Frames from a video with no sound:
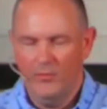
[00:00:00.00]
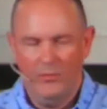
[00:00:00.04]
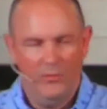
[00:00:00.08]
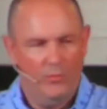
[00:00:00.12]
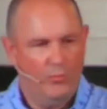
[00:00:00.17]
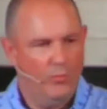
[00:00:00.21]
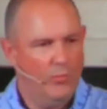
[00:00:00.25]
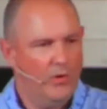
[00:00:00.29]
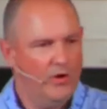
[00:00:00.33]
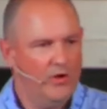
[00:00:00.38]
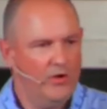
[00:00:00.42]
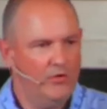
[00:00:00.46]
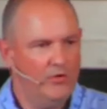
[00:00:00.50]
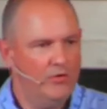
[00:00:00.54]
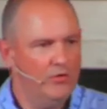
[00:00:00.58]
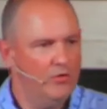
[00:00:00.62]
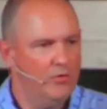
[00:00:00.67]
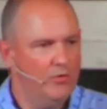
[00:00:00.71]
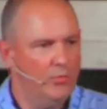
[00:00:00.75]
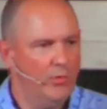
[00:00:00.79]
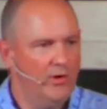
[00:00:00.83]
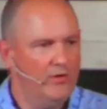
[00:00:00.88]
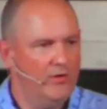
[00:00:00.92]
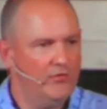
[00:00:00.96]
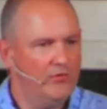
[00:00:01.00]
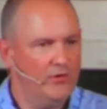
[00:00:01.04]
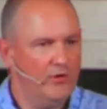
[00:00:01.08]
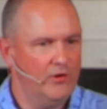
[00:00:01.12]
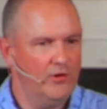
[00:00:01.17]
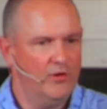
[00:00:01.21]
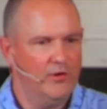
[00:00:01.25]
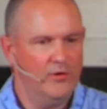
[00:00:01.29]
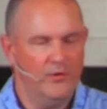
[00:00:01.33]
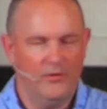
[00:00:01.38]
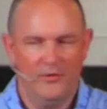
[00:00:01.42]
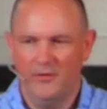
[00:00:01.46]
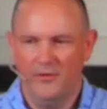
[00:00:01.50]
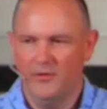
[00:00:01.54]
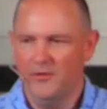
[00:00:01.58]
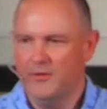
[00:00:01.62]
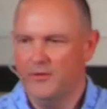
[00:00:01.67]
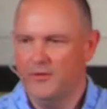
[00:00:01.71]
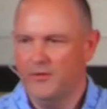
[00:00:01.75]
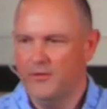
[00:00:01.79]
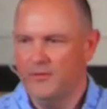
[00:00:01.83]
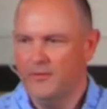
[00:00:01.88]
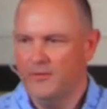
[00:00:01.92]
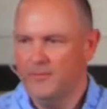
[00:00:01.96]
What do you do in winter?
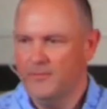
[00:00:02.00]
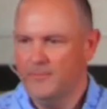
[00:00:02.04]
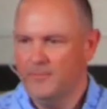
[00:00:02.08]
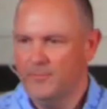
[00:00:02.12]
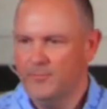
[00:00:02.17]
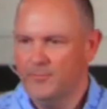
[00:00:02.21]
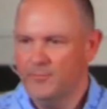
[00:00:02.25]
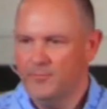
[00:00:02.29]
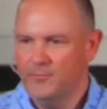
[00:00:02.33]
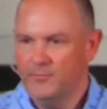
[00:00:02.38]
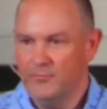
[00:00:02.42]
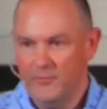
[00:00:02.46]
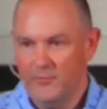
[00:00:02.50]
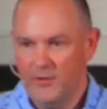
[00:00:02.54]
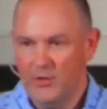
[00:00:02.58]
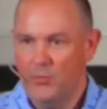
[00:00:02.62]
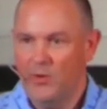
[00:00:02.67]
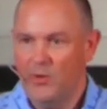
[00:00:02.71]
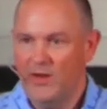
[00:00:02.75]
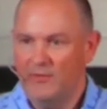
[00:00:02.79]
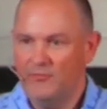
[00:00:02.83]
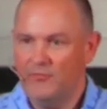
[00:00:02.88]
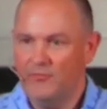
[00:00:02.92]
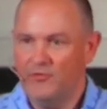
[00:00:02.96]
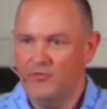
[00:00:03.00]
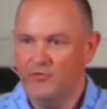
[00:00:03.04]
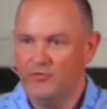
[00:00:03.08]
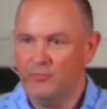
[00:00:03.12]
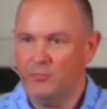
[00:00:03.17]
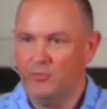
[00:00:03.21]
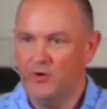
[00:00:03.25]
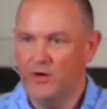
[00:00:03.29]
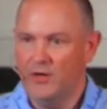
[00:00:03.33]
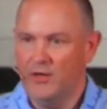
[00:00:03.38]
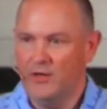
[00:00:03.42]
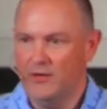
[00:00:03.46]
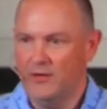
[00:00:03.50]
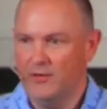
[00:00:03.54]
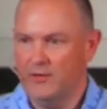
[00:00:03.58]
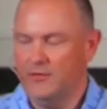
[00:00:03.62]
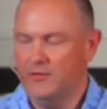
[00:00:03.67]
You wait for spring,